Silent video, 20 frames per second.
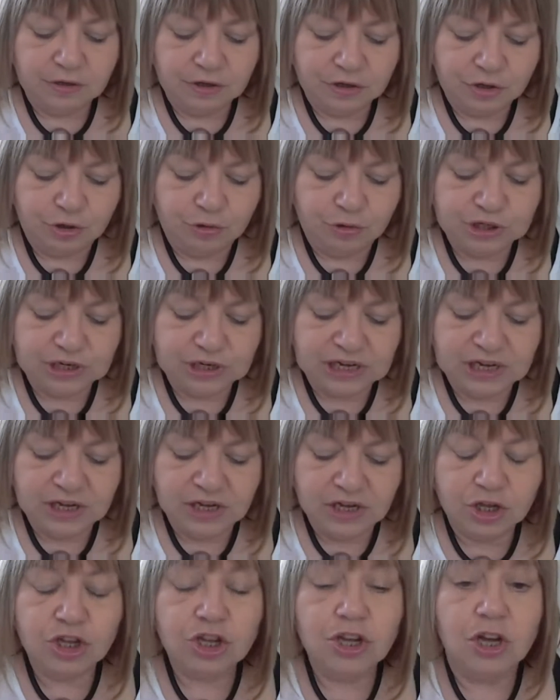
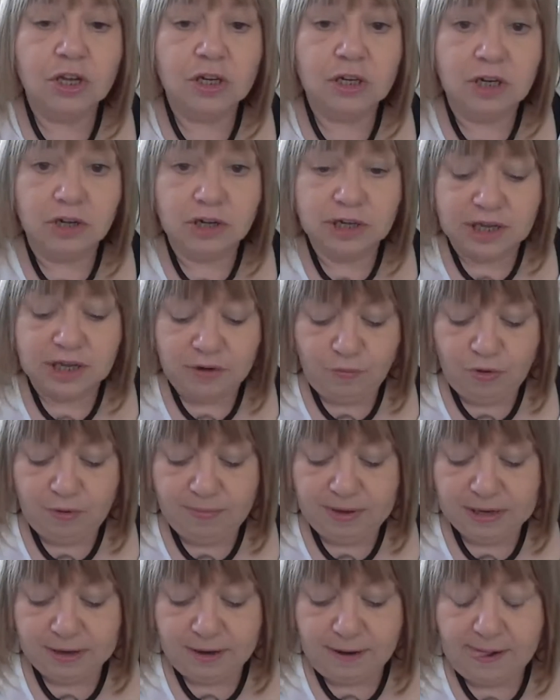using young-looking
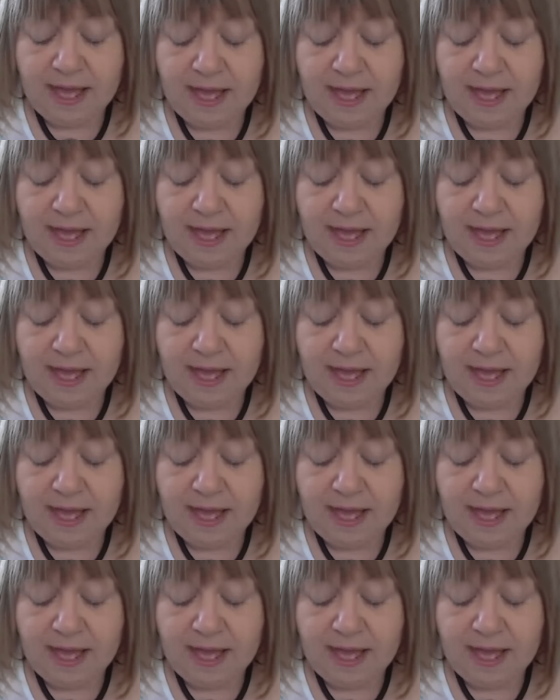women.